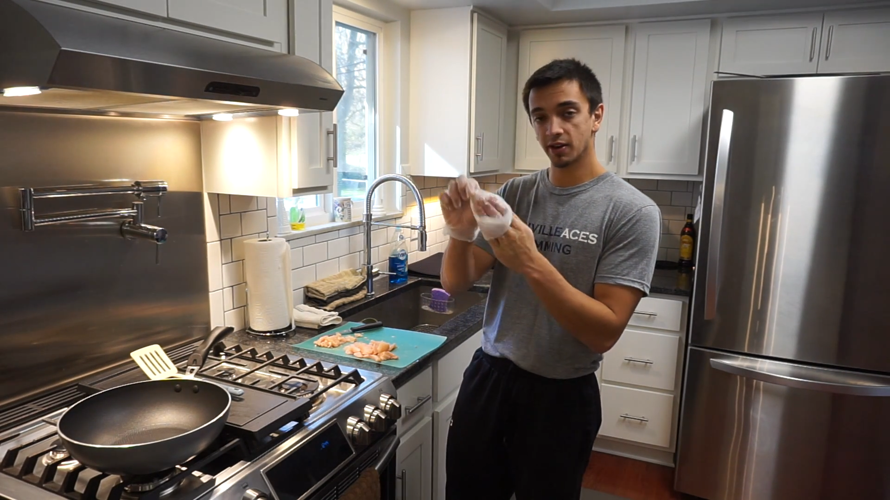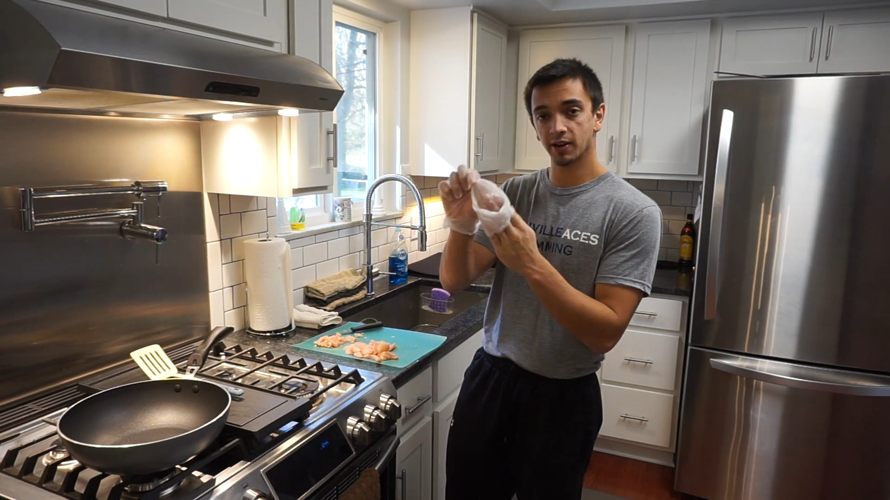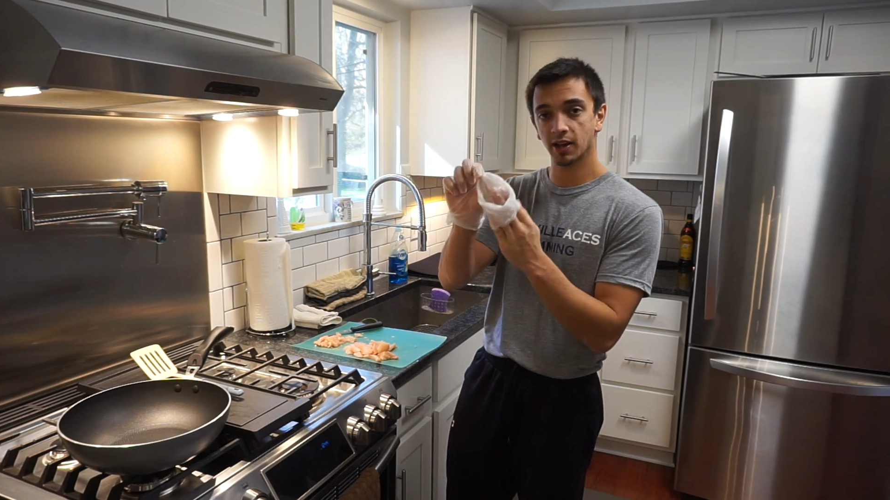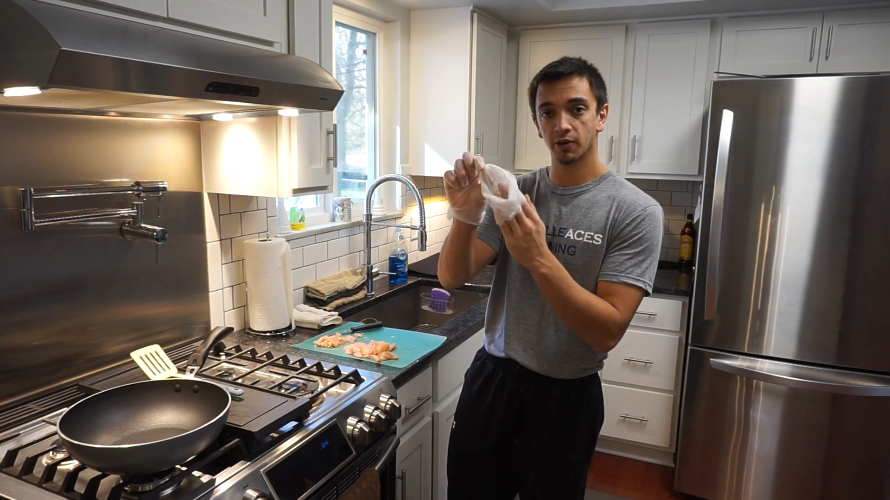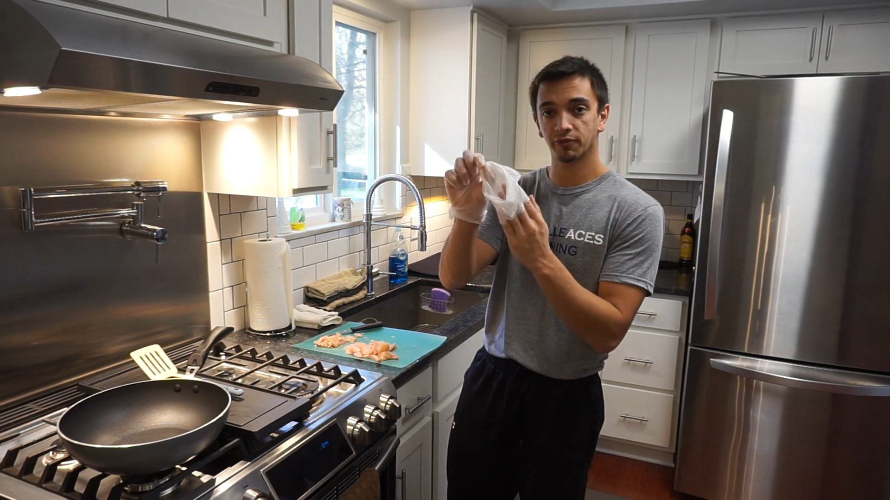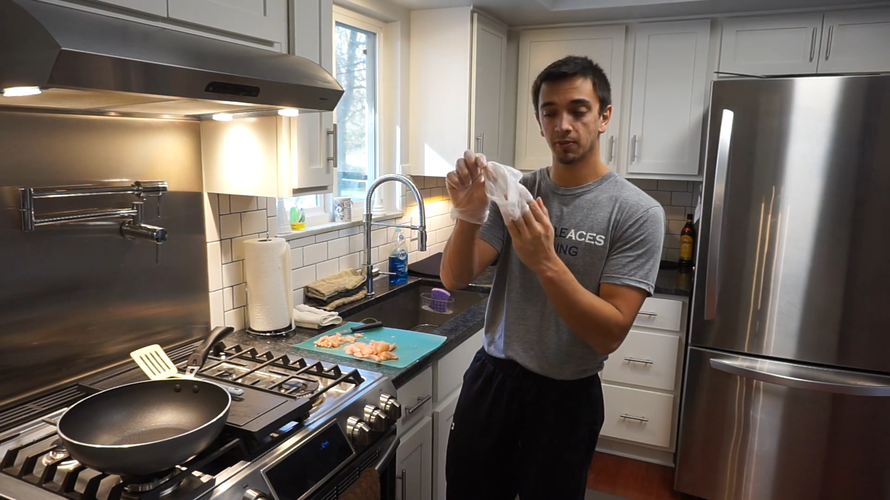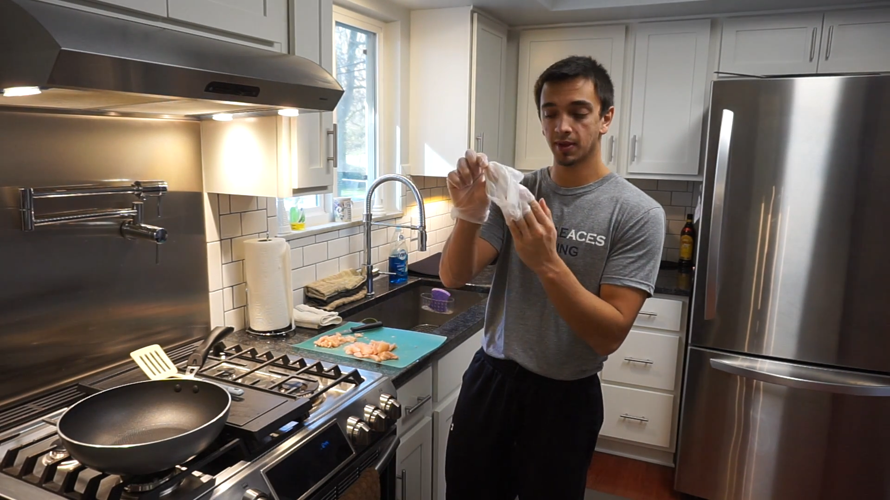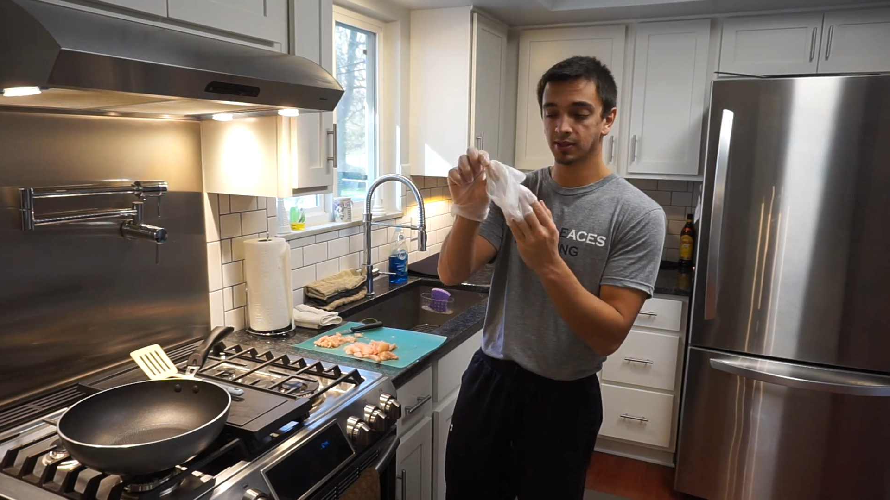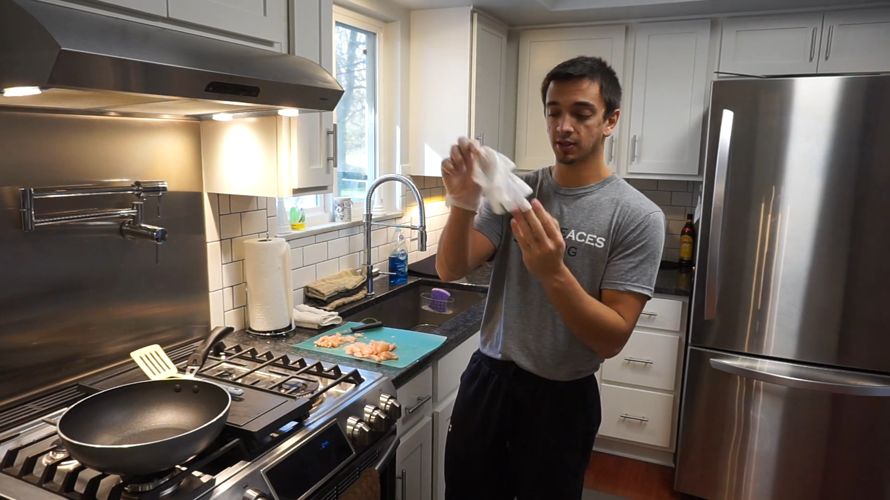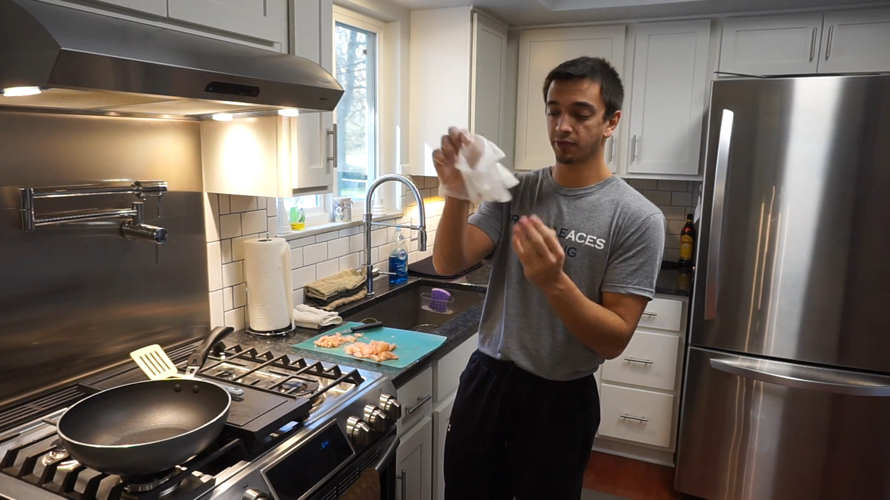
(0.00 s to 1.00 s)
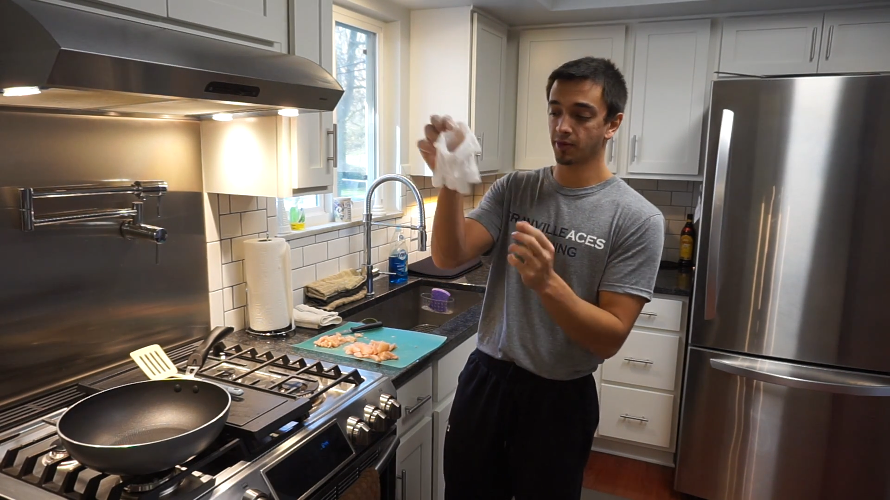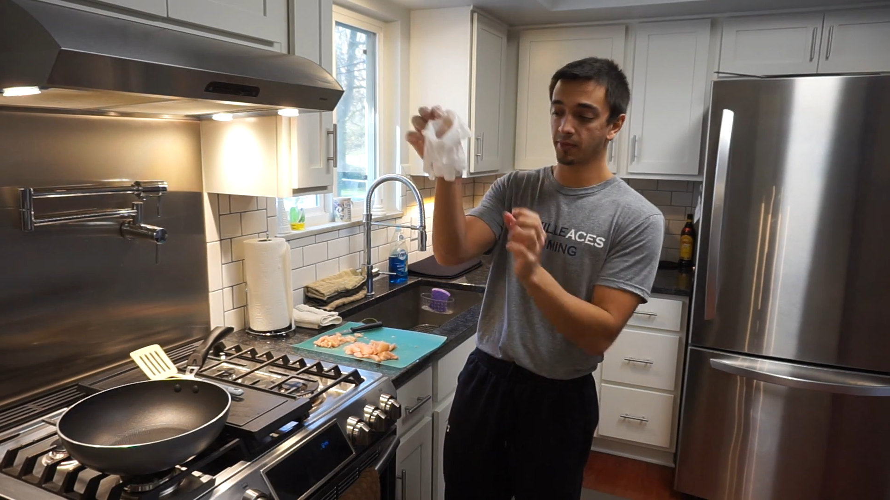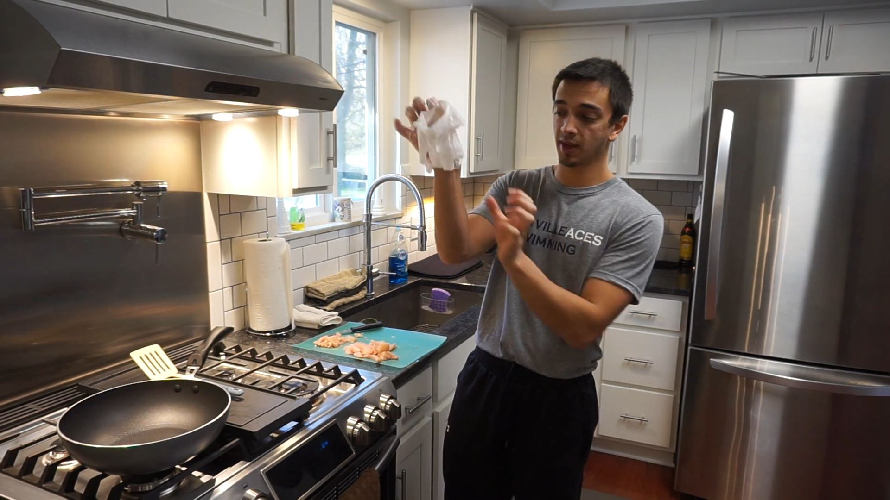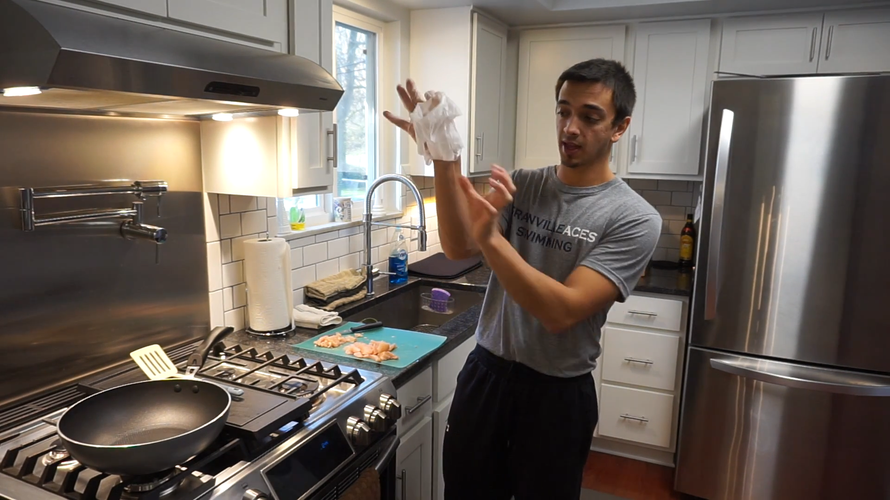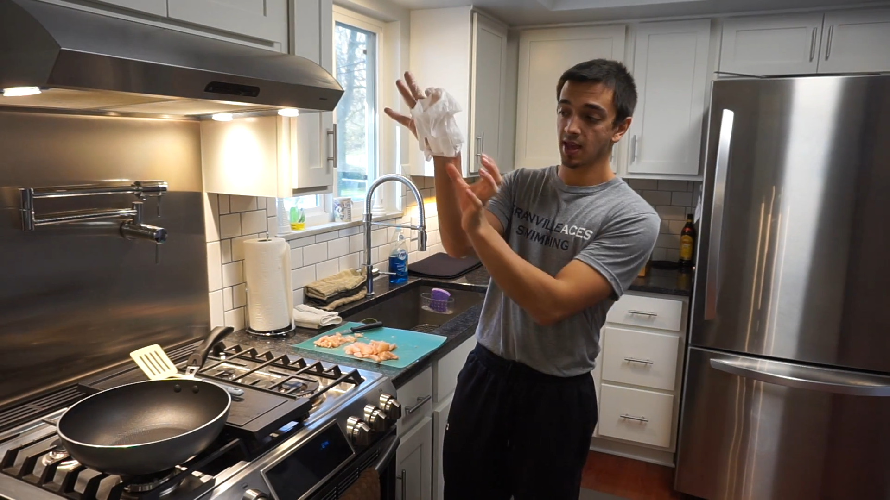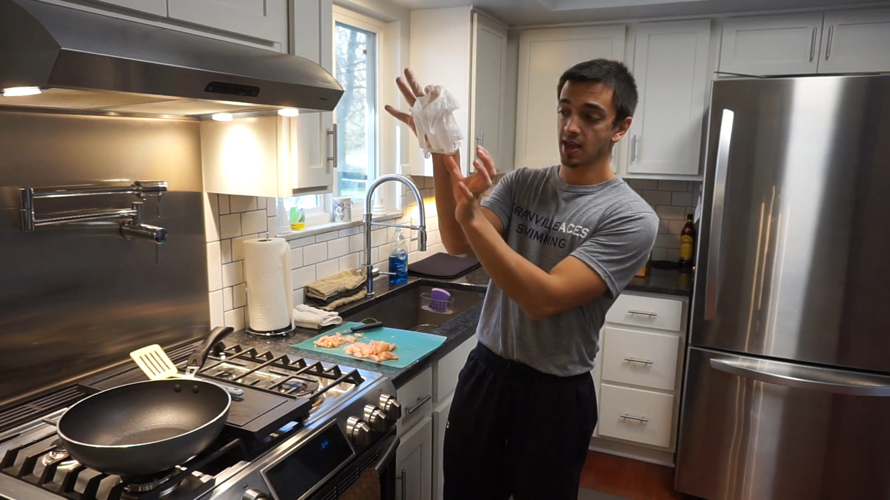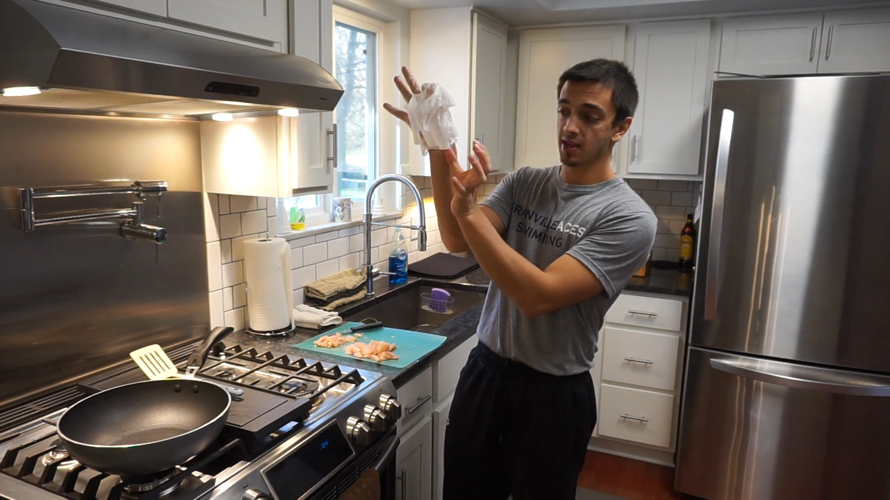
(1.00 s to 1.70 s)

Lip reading: very carefully, basically from like